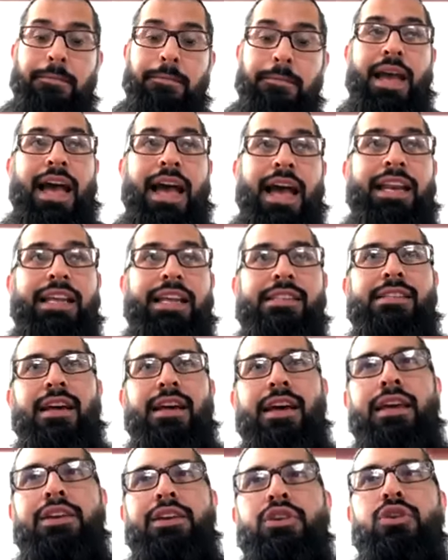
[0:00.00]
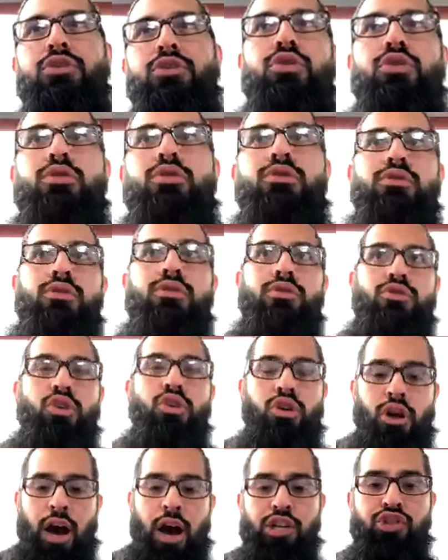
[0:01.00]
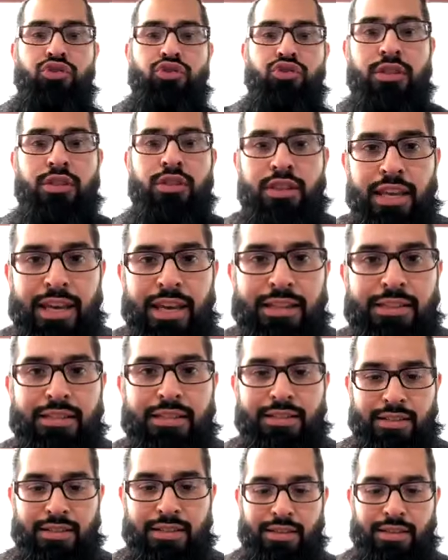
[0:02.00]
and it's like you you mm-hmm. you contradict